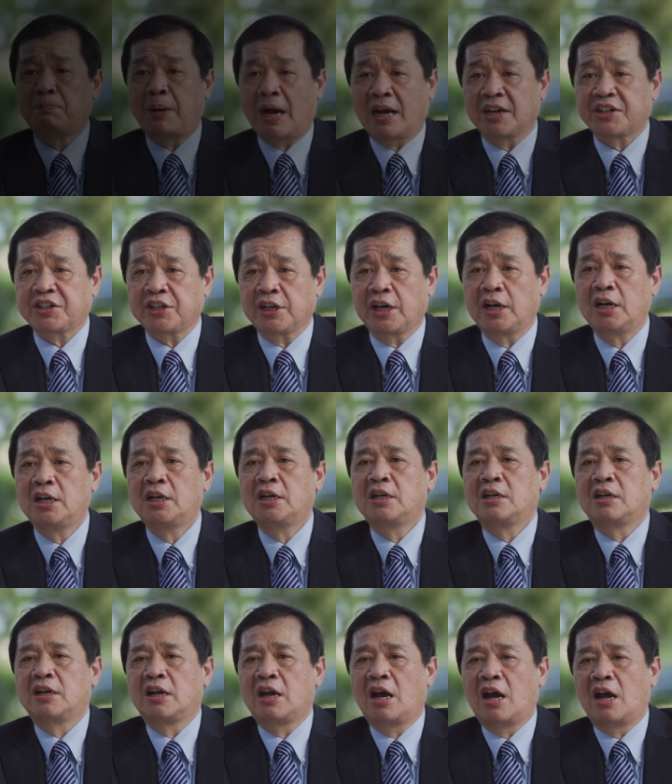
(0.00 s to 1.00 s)
But
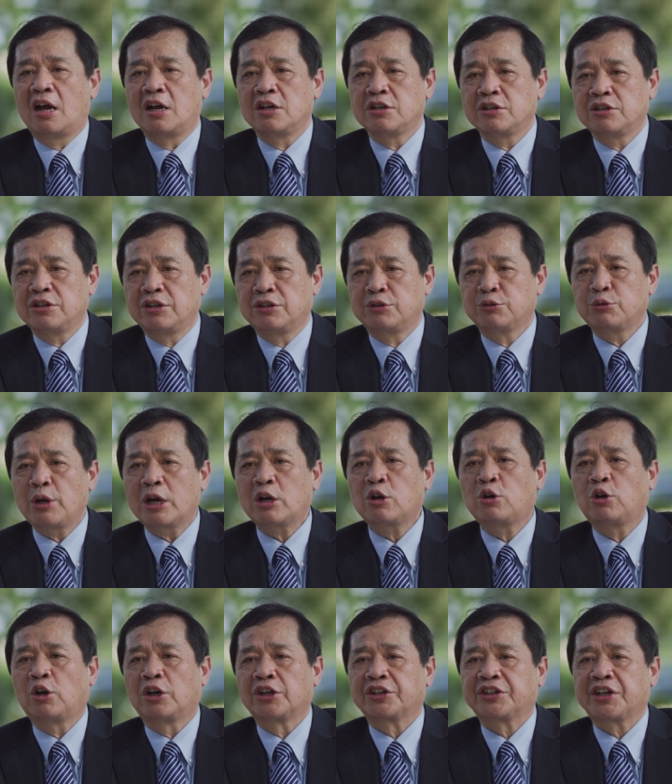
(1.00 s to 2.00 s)
uh, in
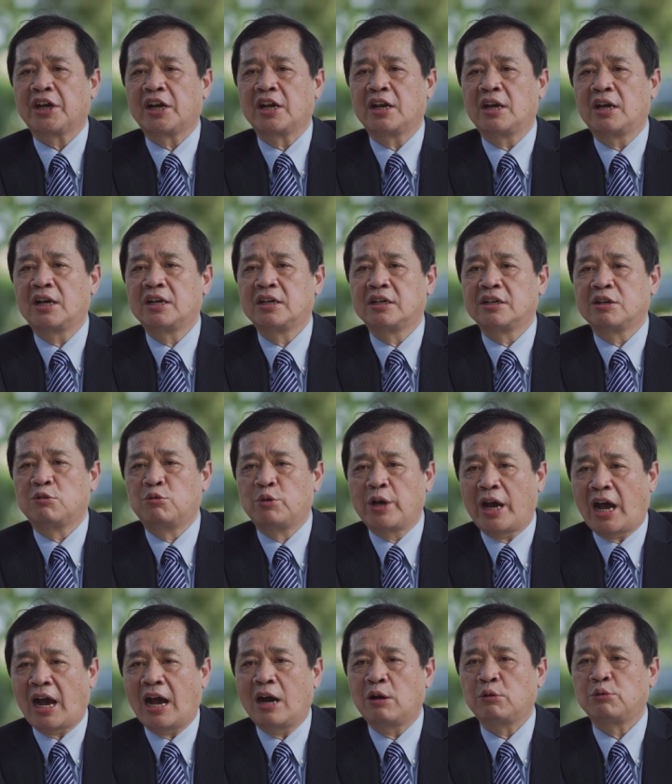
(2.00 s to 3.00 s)
record,
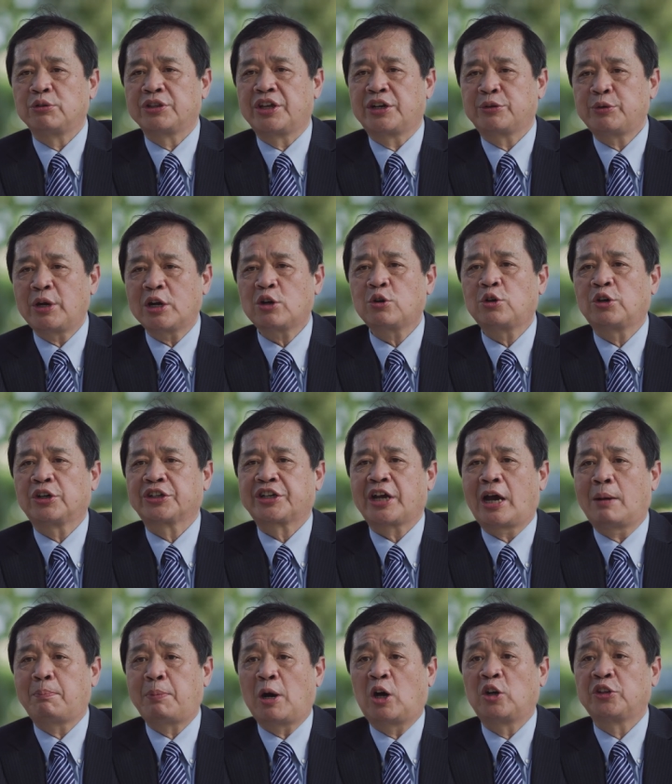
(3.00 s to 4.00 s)
we have the record
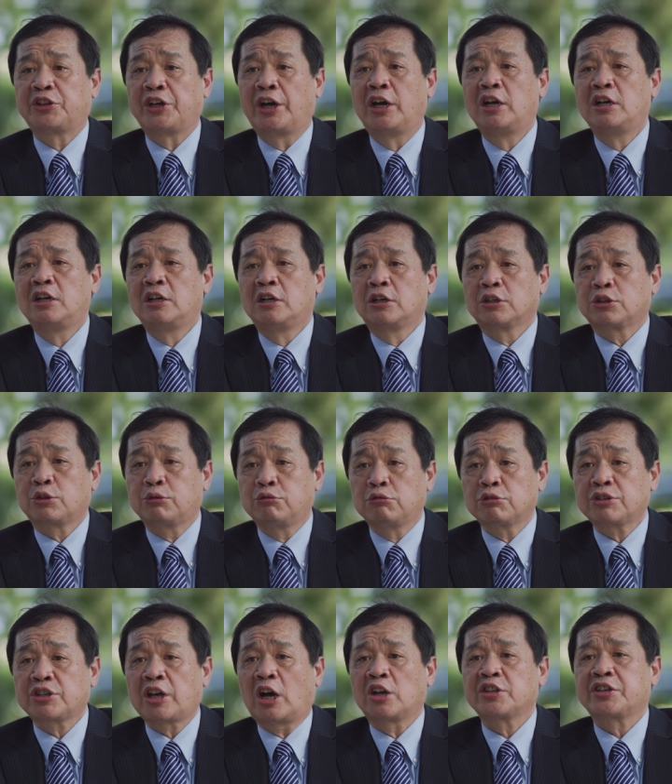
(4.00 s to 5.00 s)
about
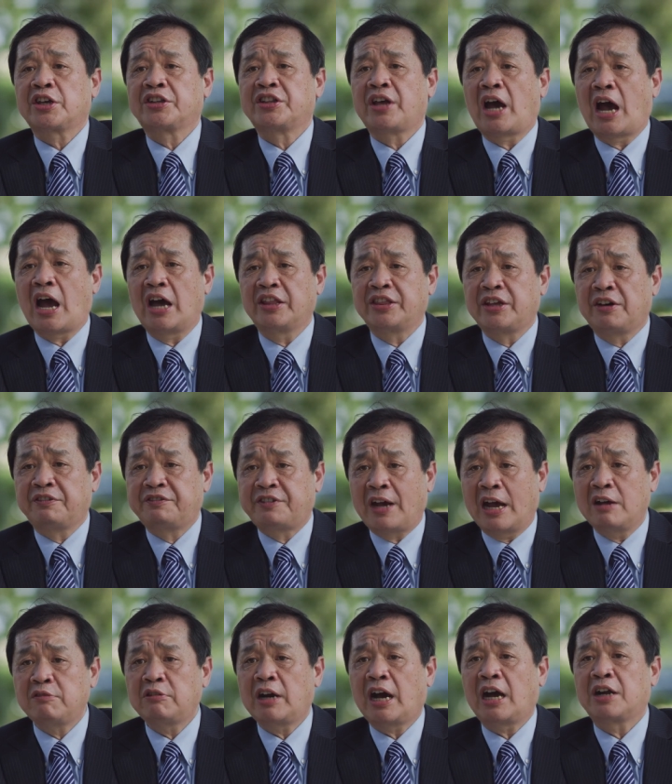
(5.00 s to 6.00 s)

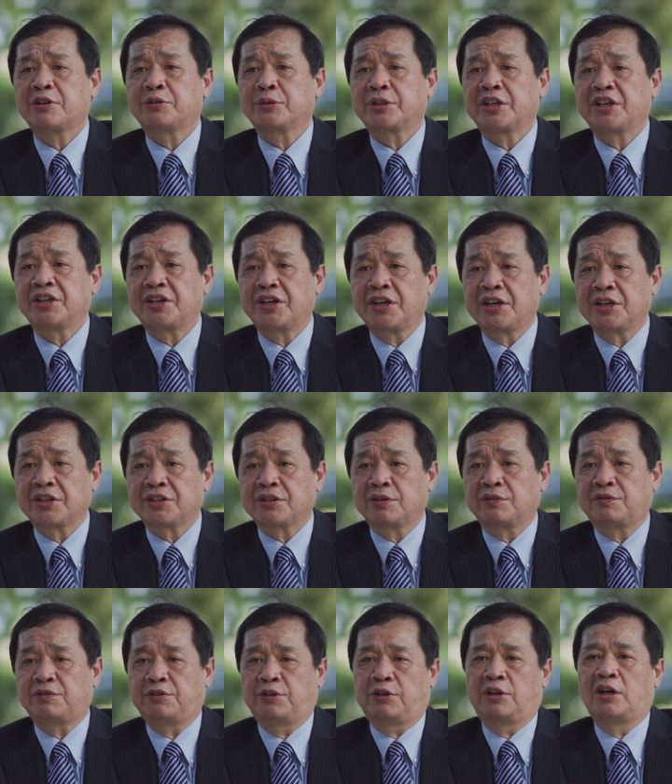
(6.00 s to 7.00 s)
2,500 years
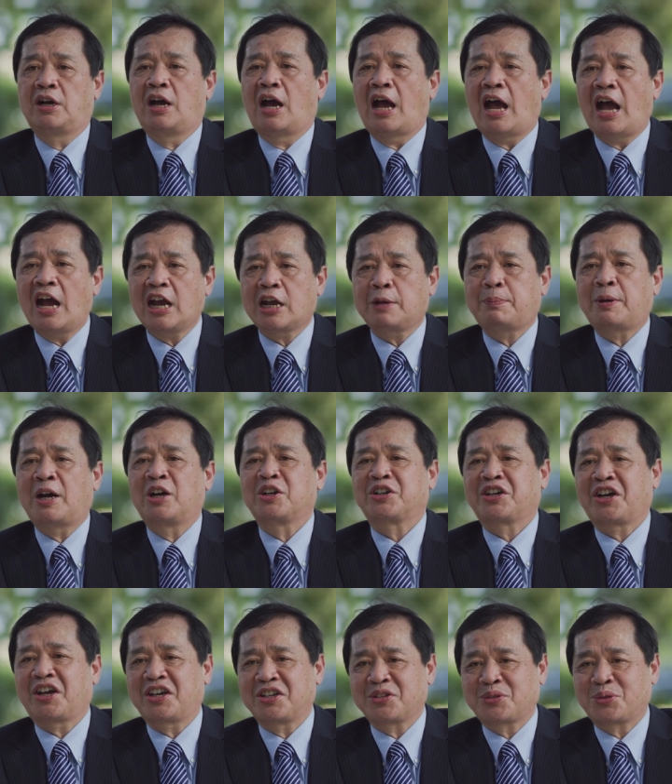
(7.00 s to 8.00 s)
for
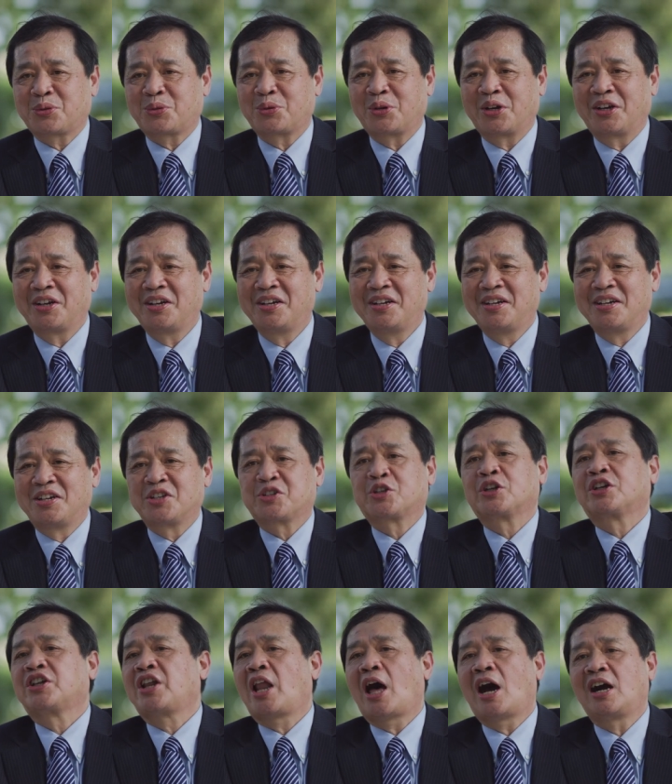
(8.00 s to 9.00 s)
acupuncture history. It's
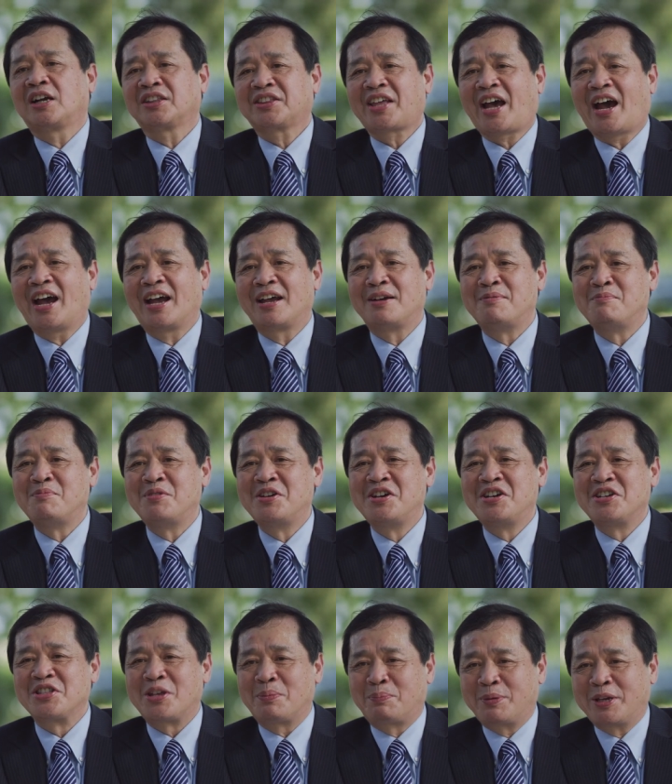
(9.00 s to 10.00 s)
a long time
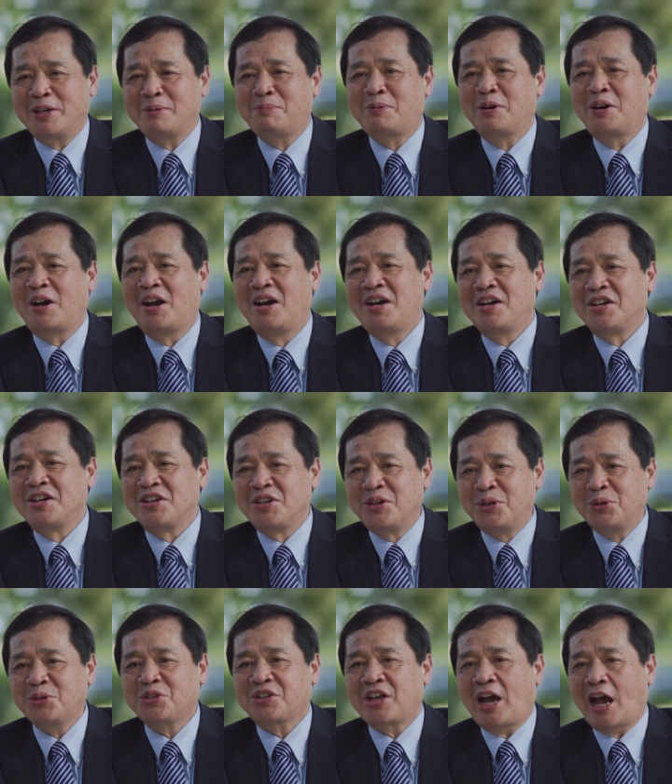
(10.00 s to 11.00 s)
the people
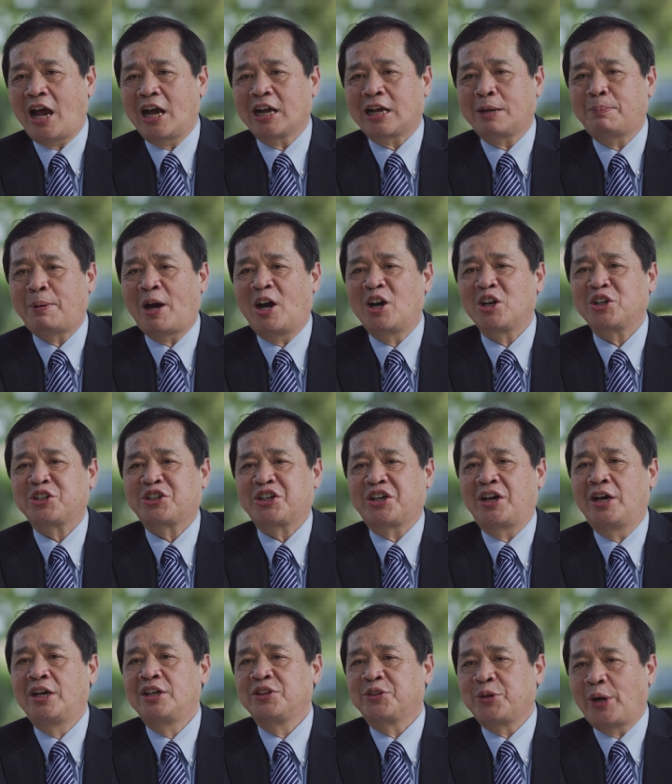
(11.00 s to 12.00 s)
use
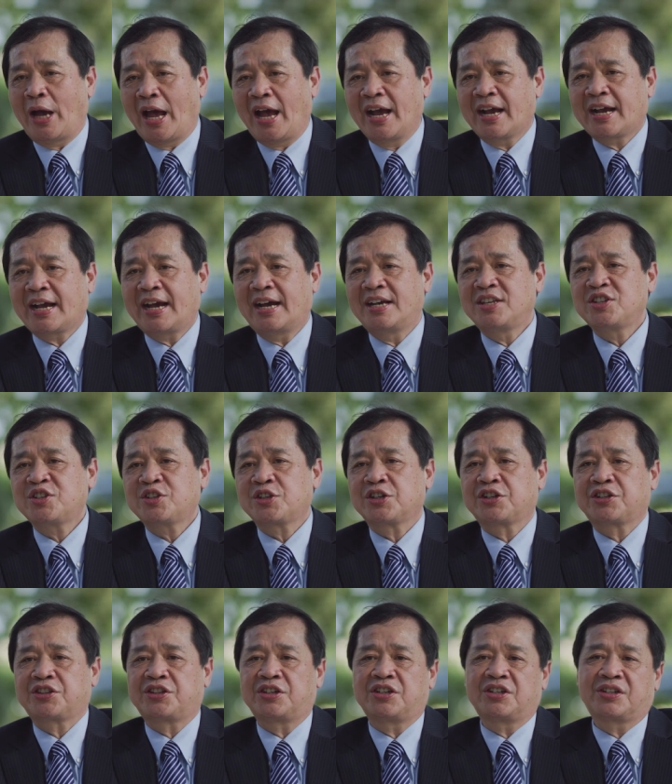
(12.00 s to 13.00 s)
acupuncture to against the
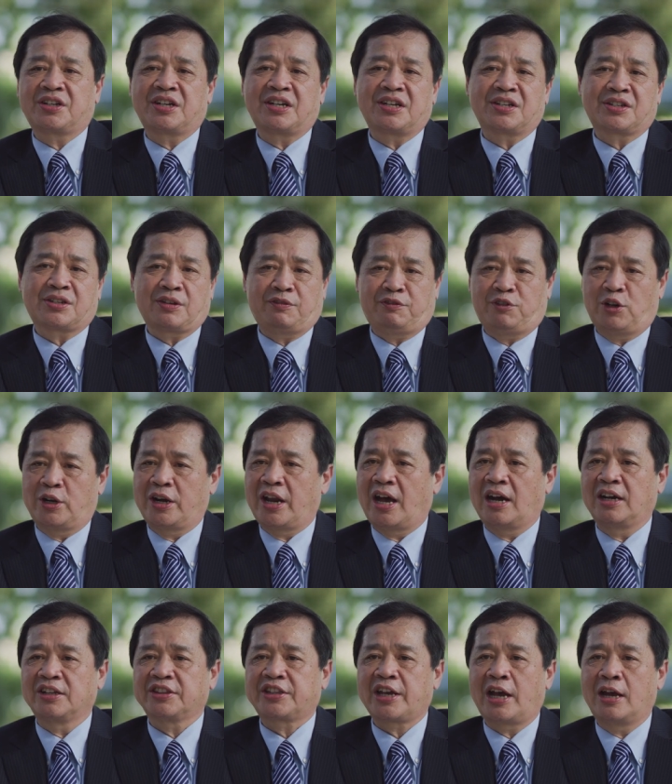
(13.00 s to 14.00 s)
disease for a
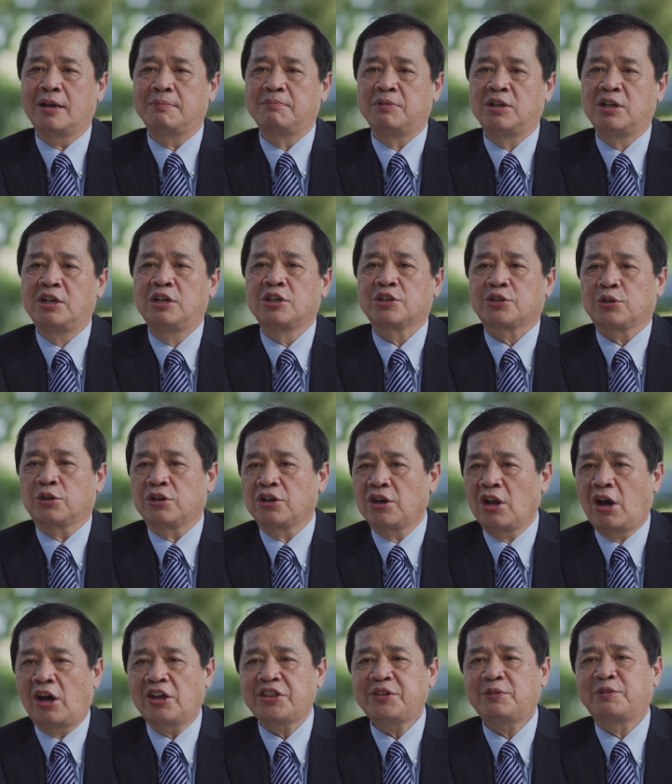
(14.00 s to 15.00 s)
long time. So a
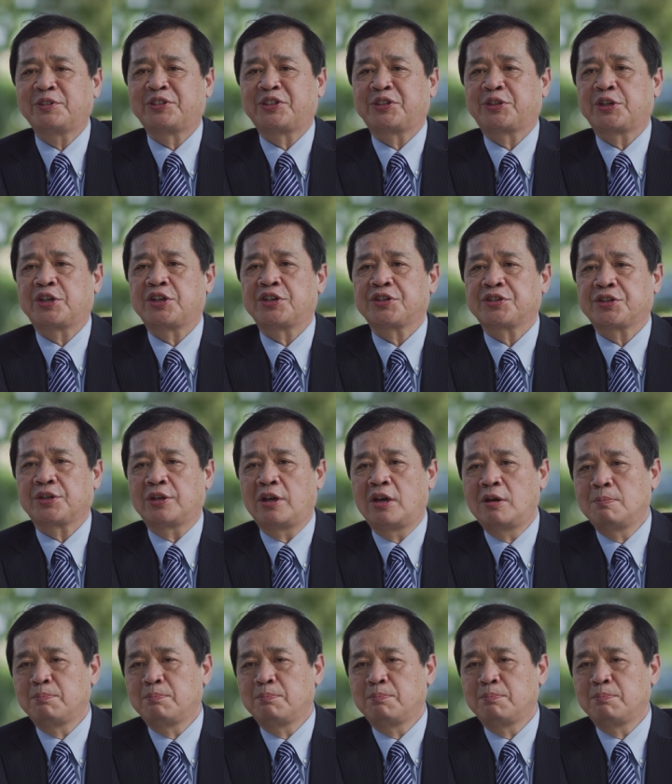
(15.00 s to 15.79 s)
lot of disease